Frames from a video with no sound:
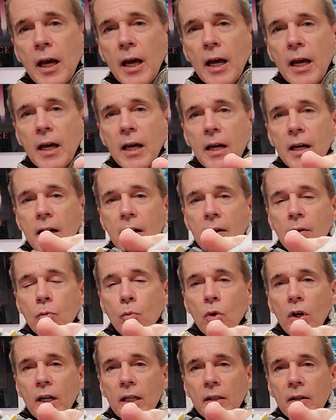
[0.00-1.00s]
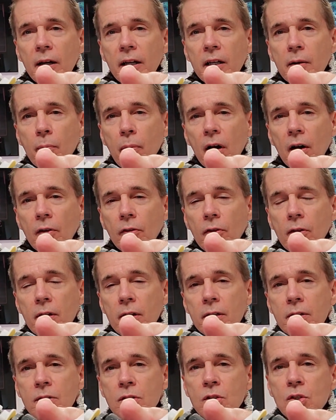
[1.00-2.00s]
and what I like about
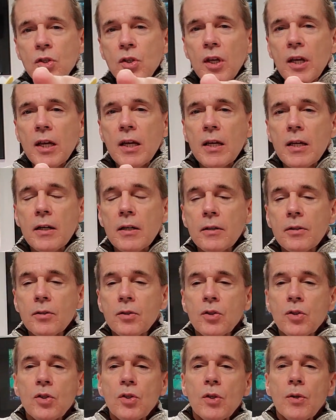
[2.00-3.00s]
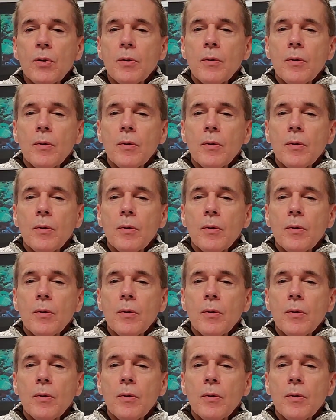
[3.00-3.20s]
this is